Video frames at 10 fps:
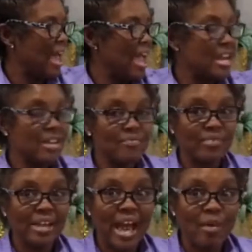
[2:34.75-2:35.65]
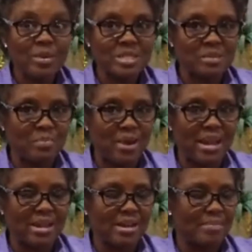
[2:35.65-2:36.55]
and the flowers
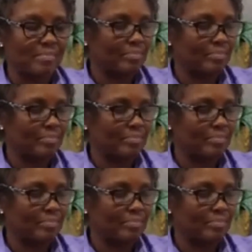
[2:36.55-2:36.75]
sprang up.